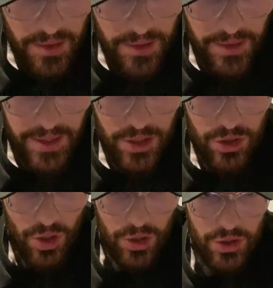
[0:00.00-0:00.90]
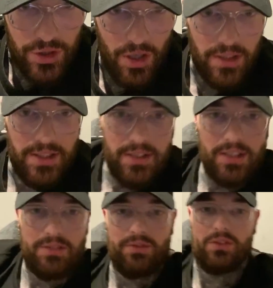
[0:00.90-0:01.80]
Nish Josh
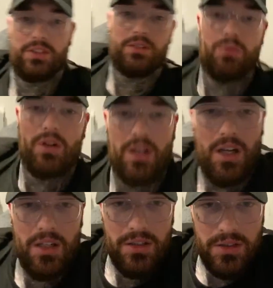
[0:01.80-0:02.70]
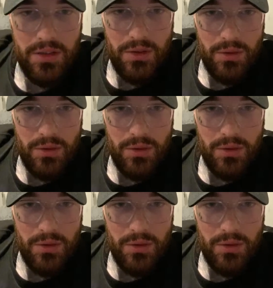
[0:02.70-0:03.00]
1964 says, what colours